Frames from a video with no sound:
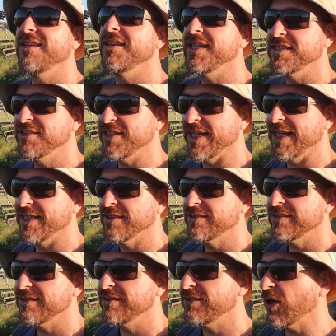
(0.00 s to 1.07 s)
these
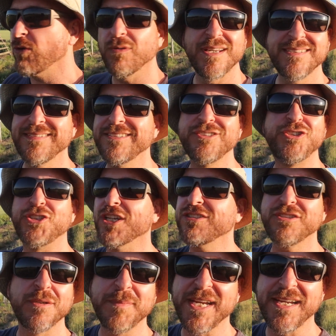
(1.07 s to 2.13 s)
things. Don't listen
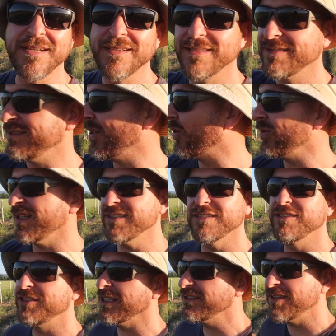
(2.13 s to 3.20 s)
just to me. Don't
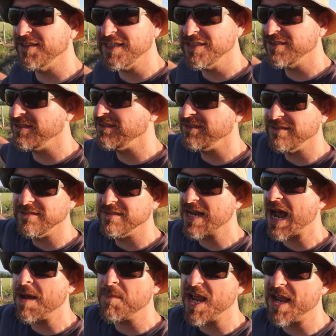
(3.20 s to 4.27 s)
listen just to these
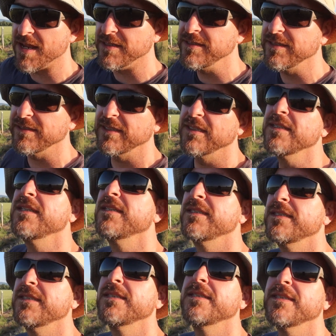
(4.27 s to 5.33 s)
knobheads.
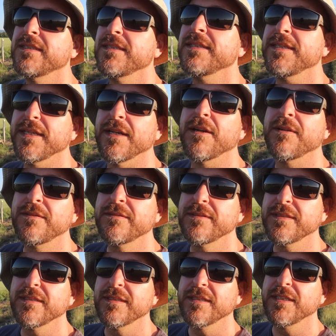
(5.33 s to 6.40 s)
You know,
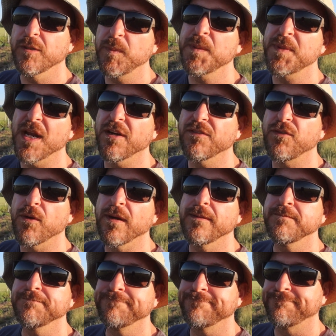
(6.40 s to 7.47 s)
you'll be better for
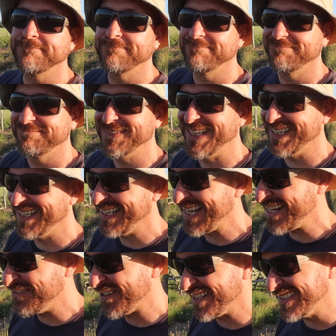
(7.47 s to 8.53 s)
it.
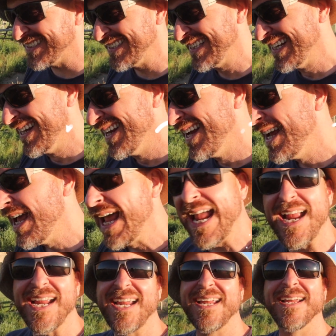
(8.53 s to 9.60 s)
Anyways,
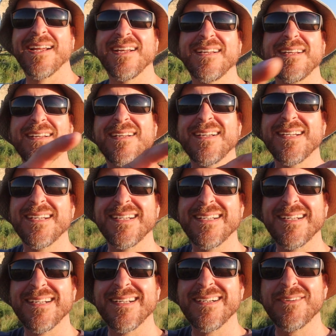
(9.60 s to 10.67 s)
hey,
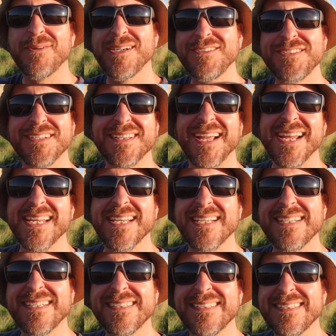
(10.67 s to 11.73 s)
why don't you
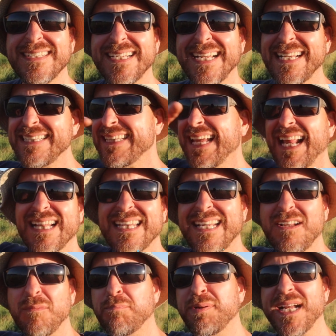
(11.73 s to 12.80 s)
like hit that
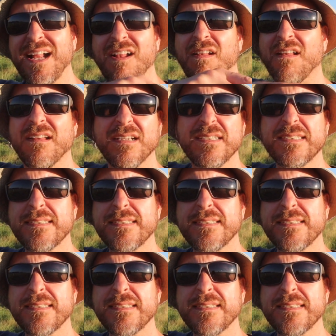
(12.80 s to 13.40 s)
little bell?